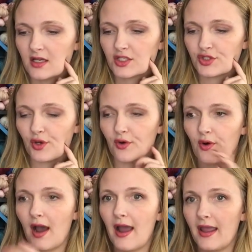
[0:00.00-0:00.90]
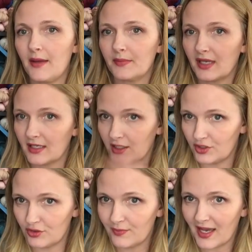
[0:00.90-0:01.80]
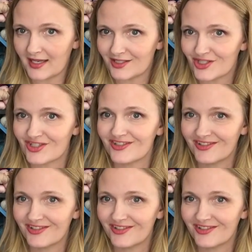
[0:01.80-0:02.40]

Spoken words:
So I am getting a new batch